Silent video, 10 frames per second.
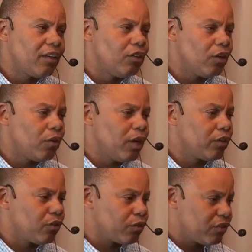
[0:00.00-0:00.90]
you know,
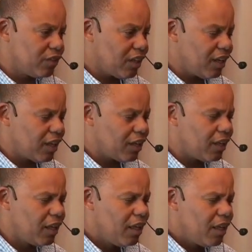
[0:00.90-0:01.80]

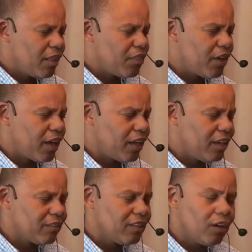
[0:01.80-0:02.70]
understand
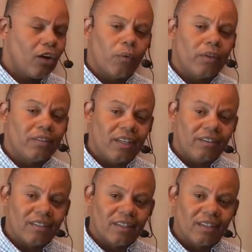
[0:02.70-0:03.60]
that it's not always
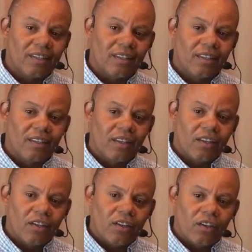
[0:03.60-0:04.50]
easy,
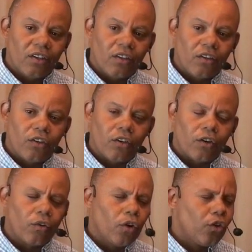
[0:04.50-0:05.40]
you
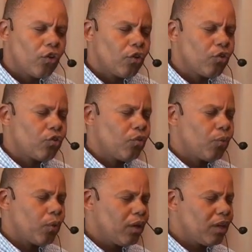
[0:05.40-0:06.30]
know, to
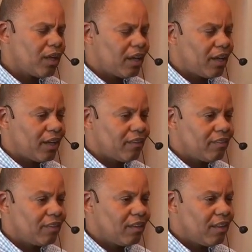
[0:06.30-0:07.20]

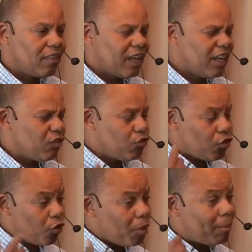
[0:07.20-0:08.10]
realize that in
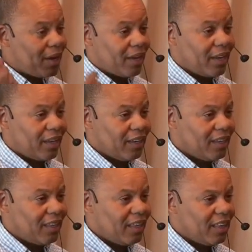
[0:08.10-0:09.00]
your mind
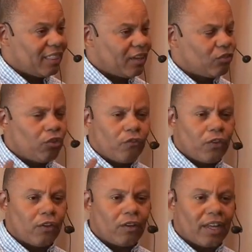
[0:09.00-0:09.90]
that you
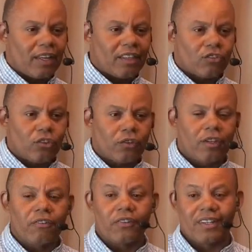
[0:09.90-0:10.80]
feel like that you're
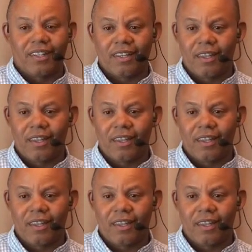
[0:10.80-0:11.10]
different.